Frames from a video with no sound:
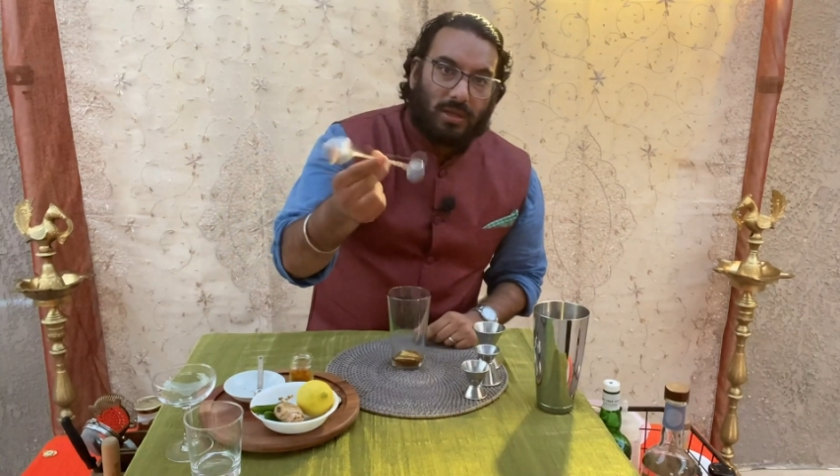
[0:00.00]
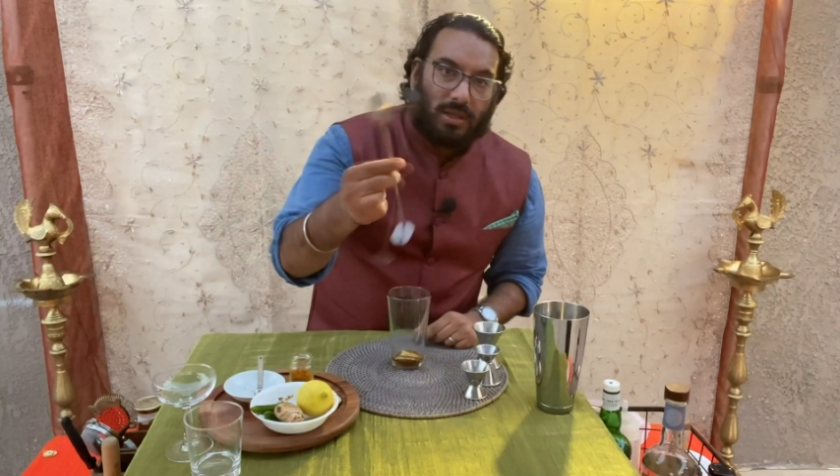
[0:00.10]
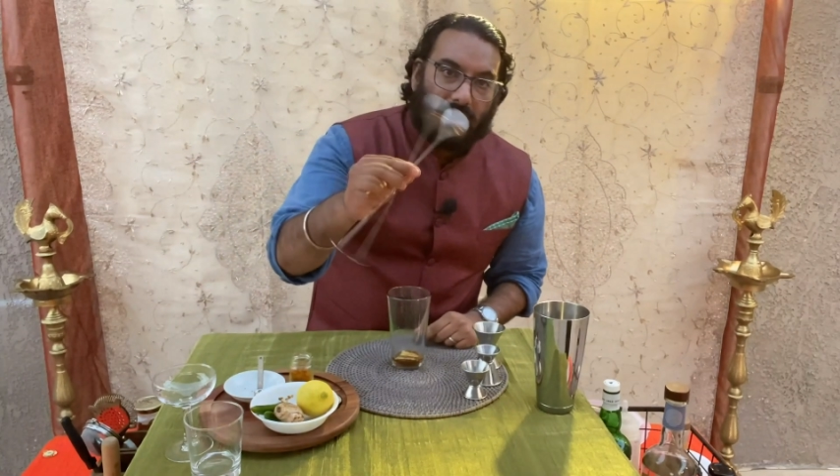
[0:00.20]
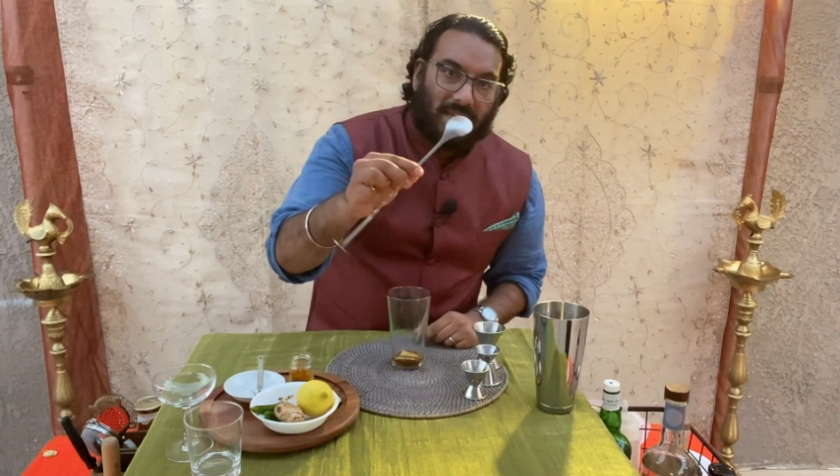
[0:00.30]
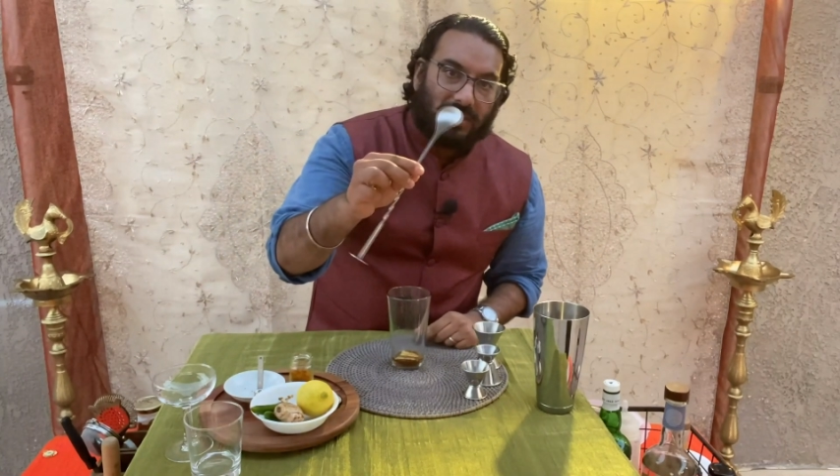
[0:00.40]

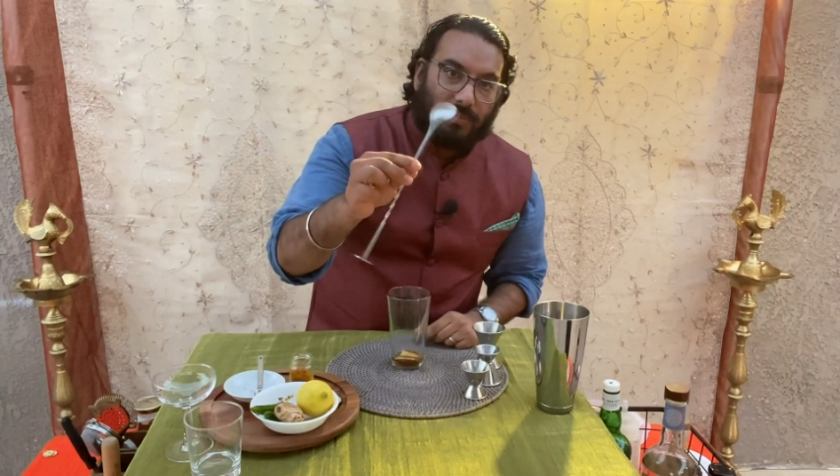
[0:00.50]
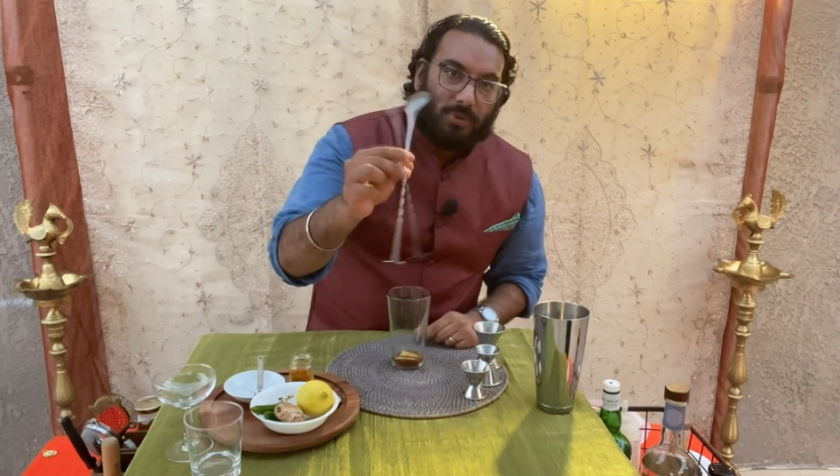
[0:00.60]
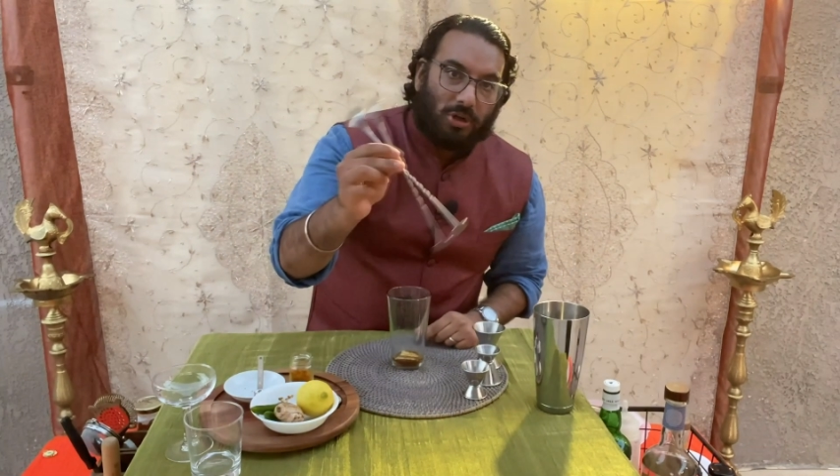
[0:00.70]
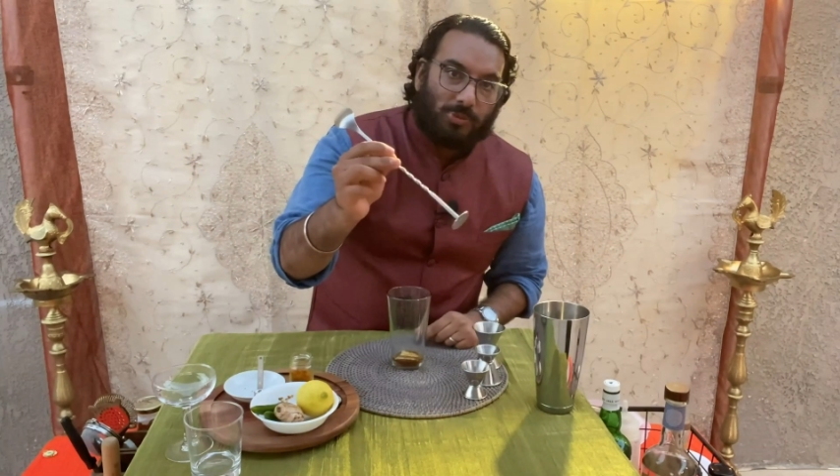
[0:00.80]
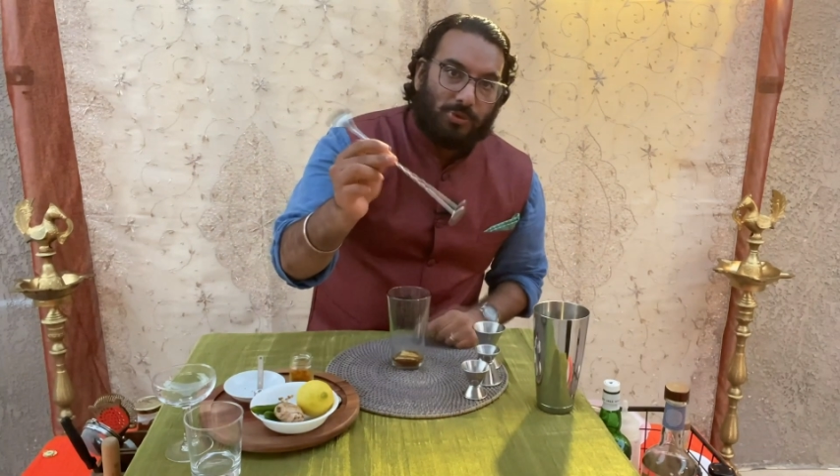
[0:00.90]
classic
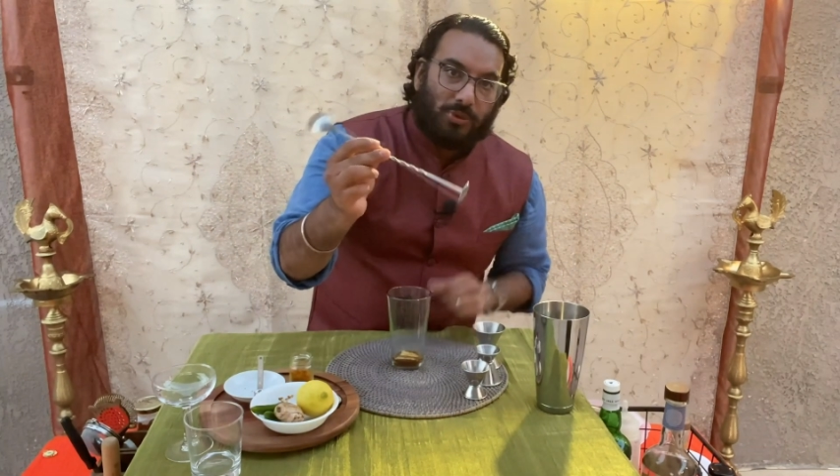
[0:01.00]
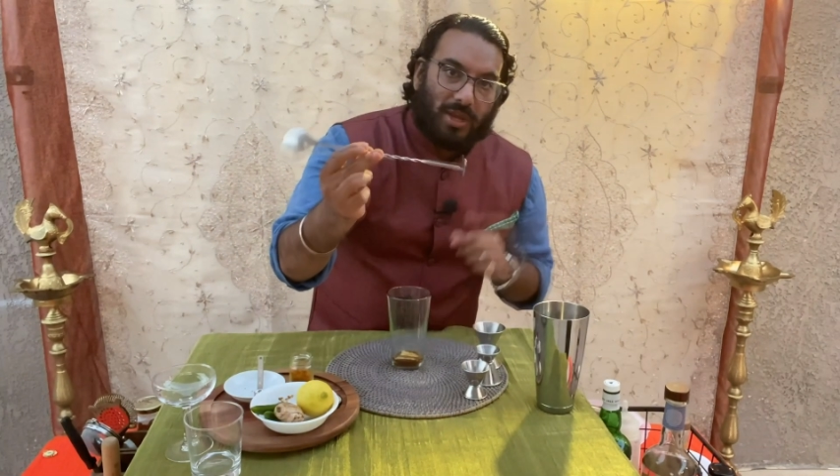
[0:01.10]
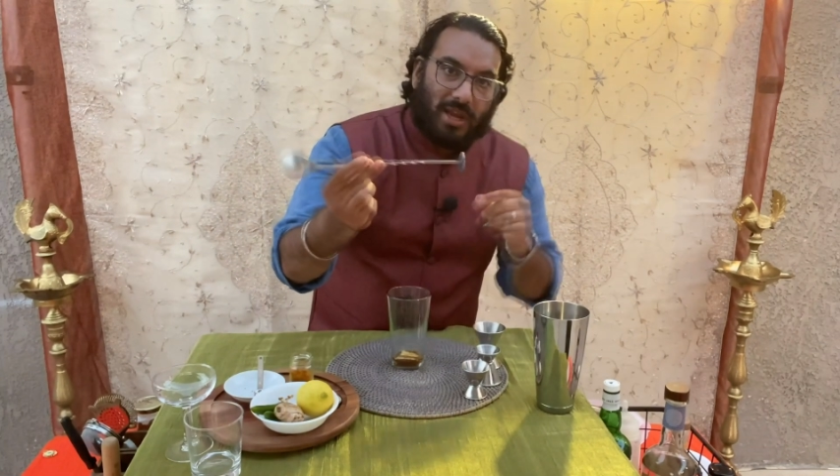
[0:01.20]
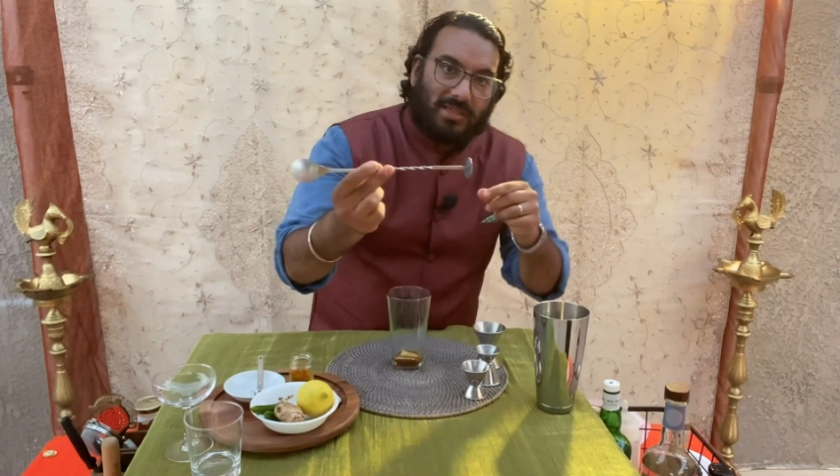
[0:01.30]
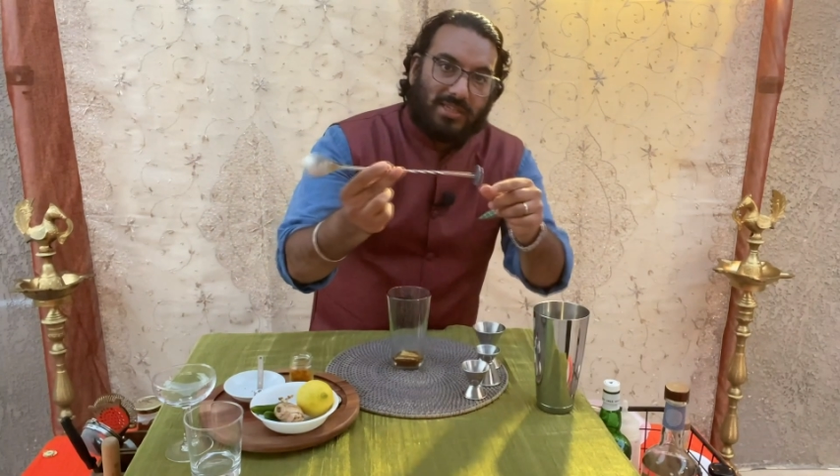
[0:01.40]
bar spoon
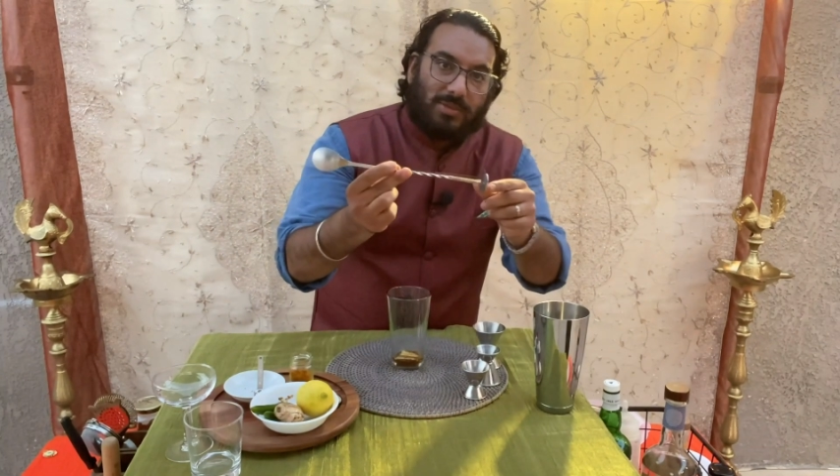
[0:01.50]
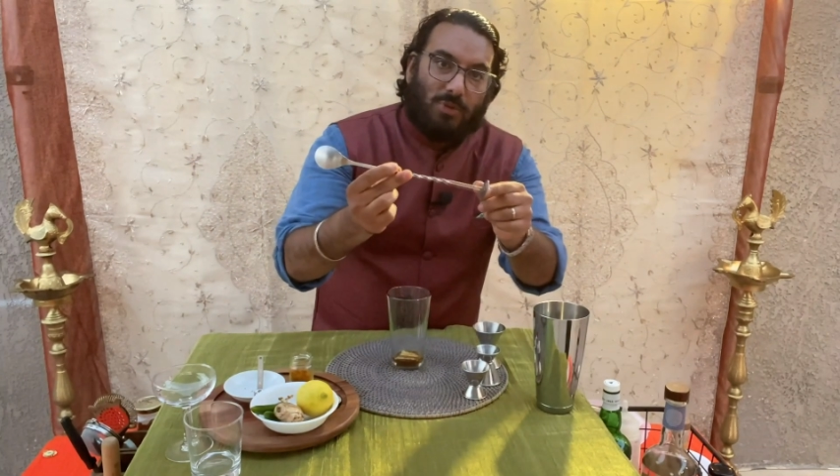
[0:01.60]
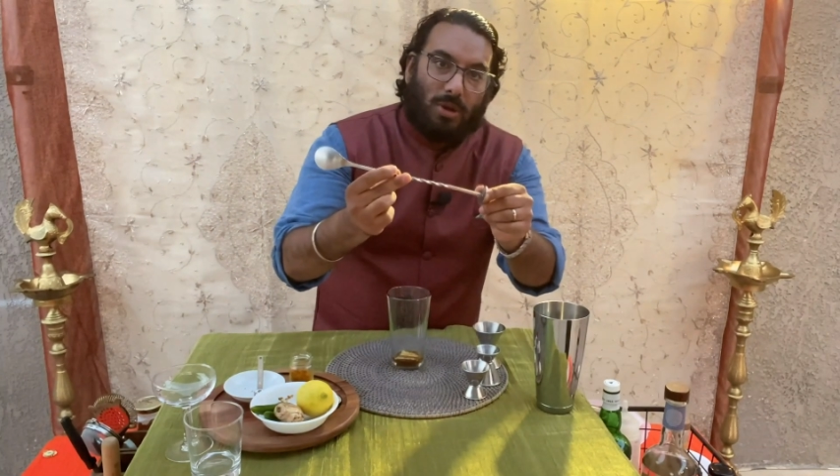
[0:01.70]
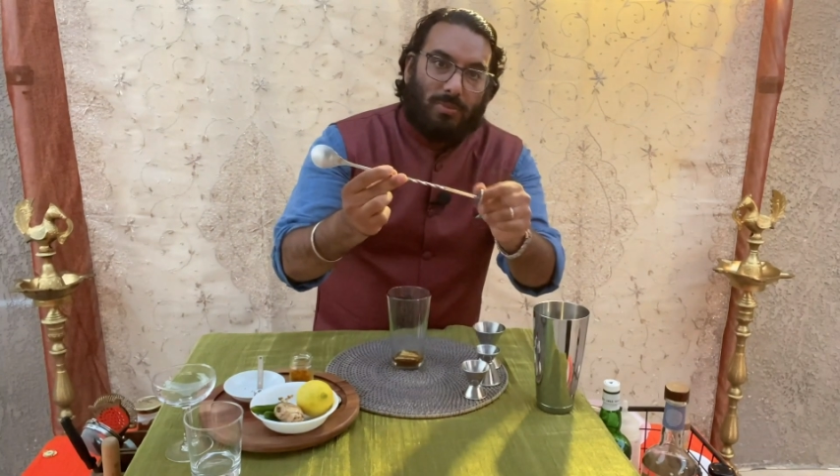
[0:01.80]
that has a small